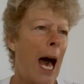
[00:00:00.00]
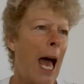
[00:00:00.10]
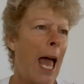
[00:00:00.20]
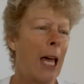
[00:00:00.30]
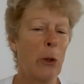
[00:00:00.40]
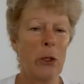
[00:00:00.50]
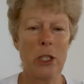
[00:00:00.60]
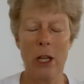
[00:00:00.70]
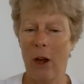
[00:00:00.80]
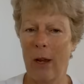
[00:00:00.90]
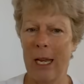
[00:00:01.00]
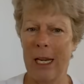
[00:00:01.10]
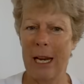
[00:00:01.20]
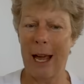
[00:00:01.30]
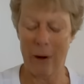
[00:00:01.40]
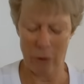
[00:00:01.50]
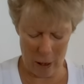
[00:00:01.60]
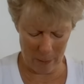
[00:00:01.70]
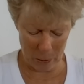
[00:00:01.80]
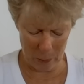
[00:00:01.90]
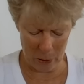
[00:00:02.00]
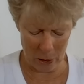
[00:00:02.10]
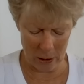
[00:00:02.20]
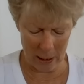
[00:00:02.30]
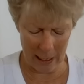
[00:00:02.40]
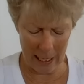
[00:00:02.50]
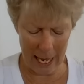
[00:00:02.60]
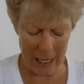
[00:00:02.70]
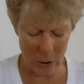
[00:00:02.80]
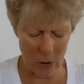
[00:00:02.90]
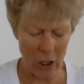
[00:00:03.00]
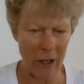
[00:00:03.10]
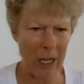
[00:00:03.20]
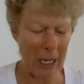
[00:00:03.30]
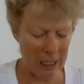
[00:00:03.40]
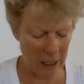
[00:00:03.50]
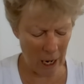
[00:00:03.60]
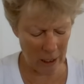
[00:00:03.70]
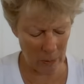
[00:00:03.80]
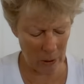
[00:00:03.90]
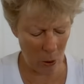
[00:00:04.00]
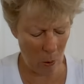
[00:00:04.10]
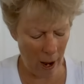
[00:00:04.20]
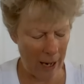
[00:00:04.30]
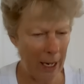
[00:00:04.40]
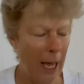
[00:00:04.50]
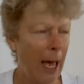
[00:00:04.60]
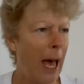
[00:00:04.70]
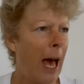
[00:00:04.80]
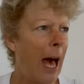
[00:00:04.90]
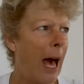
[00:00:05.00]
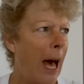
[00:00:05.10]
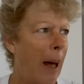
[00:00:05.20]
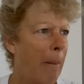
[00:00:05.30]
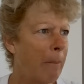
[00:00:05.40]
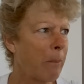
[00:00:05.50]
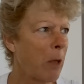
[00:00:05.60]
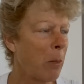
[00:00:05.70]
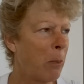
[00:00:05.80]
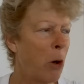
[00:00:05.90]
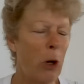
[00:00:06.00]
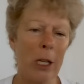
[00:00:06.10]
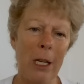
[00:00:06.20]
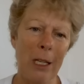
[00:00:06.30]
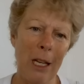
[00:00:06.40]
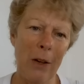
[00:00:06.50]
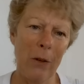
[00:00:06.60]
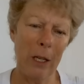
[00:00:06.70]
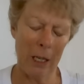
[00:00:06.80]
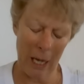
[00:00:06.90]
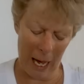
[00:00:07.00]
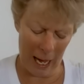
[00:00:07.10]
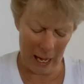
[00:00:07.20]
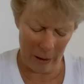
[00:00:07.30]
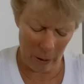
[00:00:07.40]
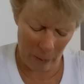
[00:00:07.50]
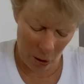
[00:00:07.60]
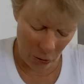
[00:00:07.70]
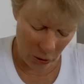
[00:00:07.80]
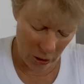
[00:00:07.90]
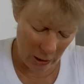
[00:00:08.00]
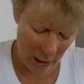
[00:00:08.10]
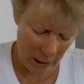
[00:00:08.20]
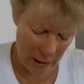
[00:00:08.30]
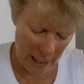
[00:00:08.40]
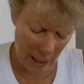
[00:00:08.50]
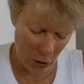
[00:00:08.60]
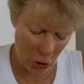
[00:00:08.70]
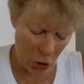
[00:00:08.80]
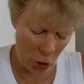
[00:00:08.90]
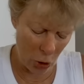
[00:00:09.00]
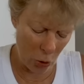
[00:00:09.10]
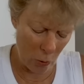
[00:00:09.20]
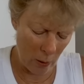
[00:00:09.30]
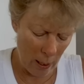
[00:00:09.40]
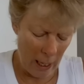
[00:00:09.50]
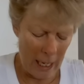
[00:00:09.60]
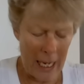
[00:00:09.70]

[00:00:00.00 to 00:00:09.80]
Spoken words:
And also in and out of Trump's personal accounts, which I think is going to be quite poignant given the bond that is now due